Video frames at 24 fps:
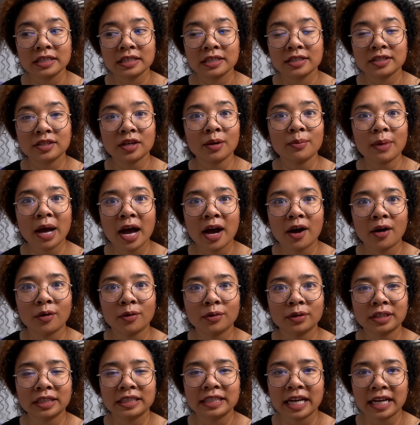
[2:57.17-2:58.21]
somehow
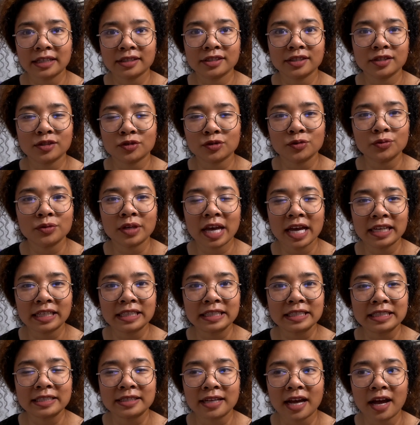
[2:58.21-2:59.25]
connected to
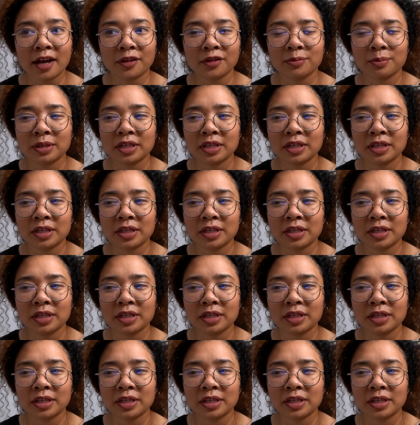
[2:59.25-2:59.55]
Kenny's death,